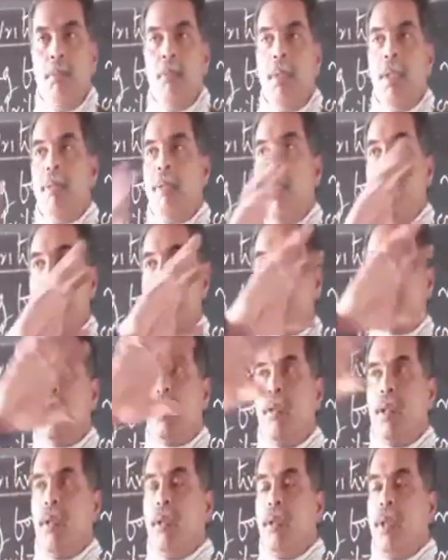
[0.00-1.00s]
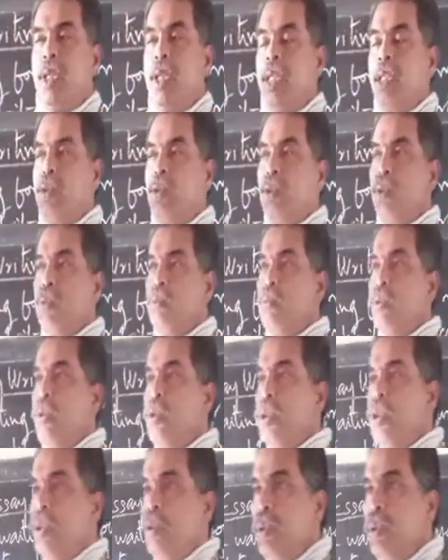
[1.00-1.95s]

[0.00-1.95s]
Meanwhile, as you are looking at those boards,